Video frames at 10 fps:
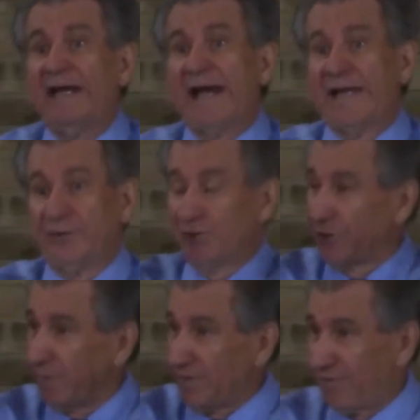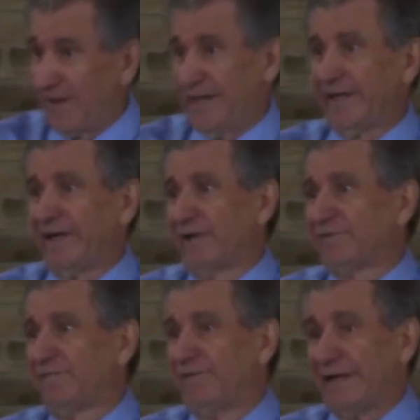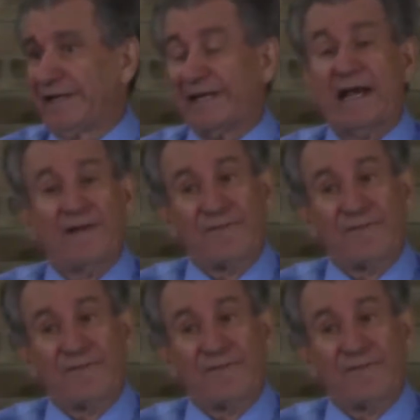and you should be thinking of divinity.